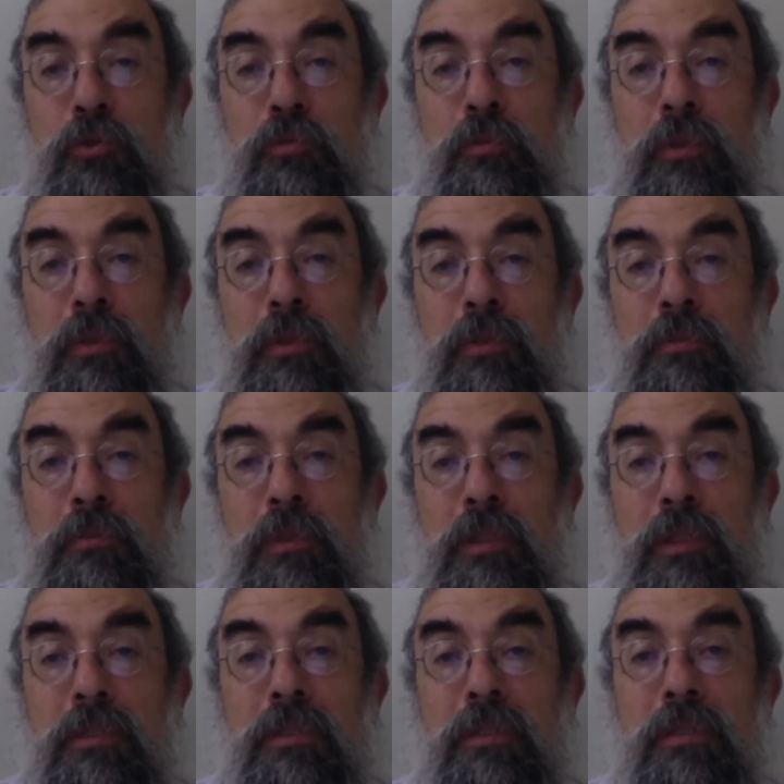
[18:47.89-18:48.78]

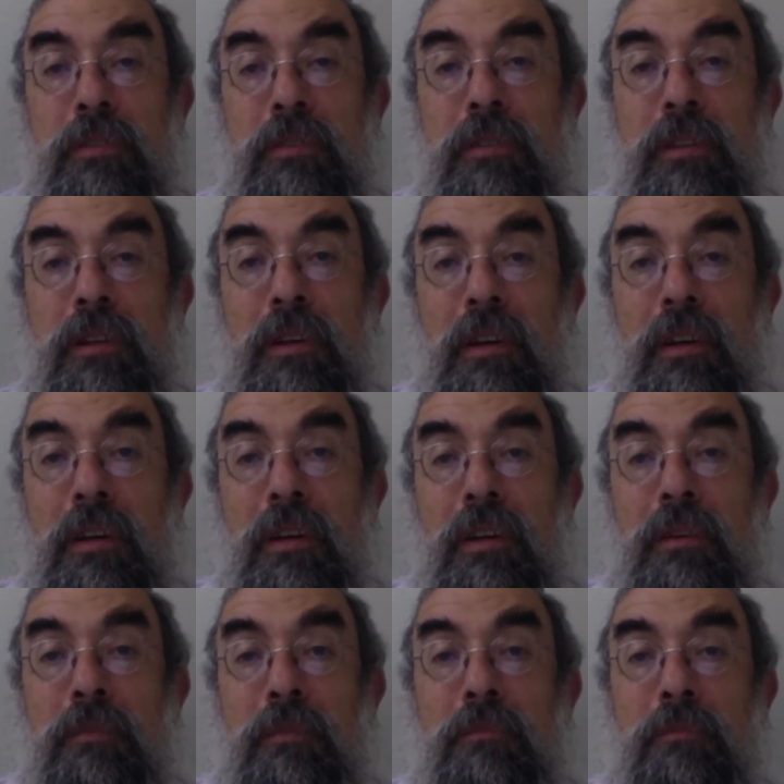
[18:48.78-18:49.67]
transgressions which
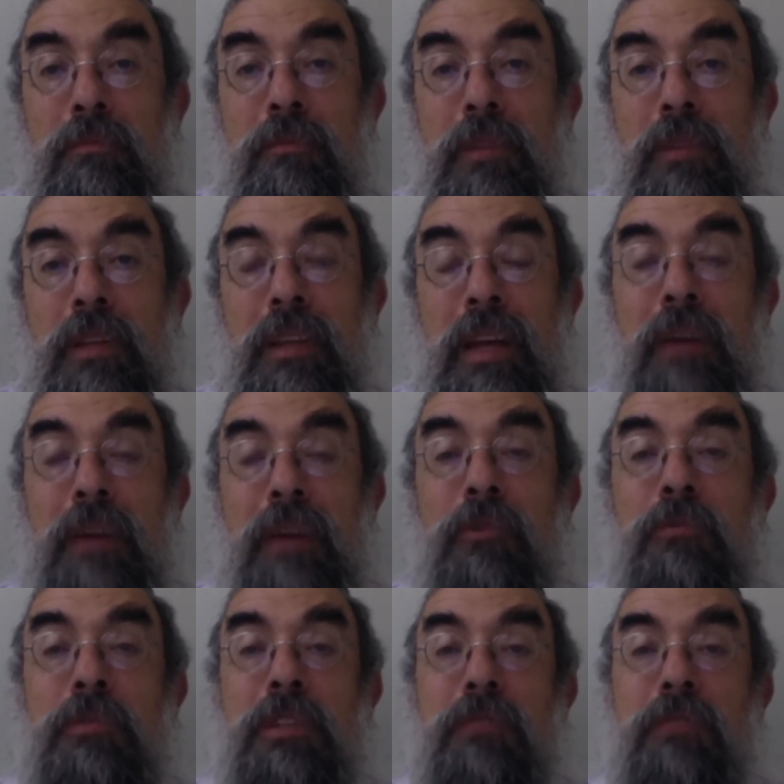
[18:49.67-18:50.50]
one must